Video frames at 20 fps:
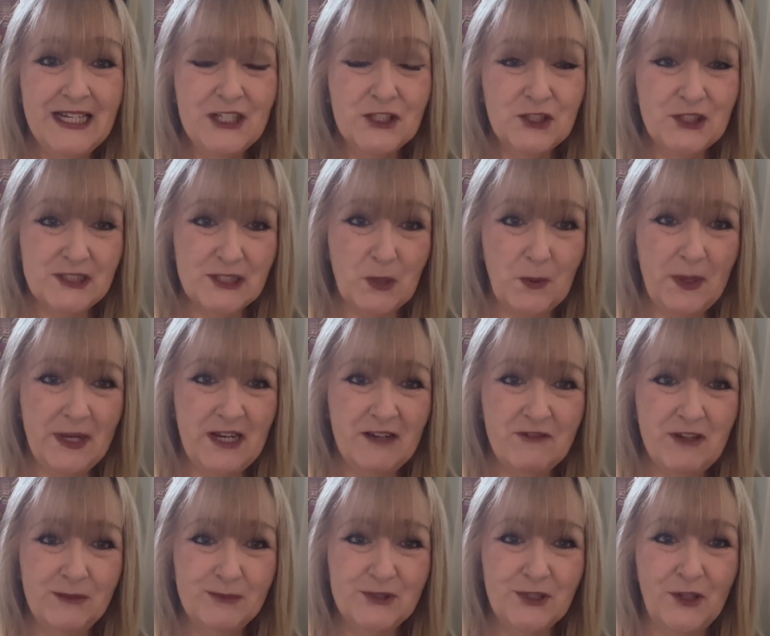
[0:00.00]
Just going
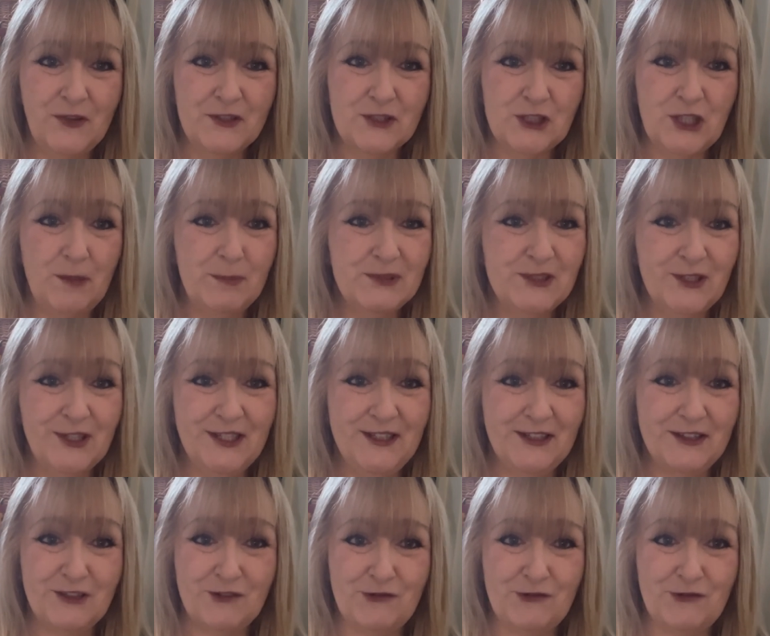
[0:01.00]
around all the shops looking at the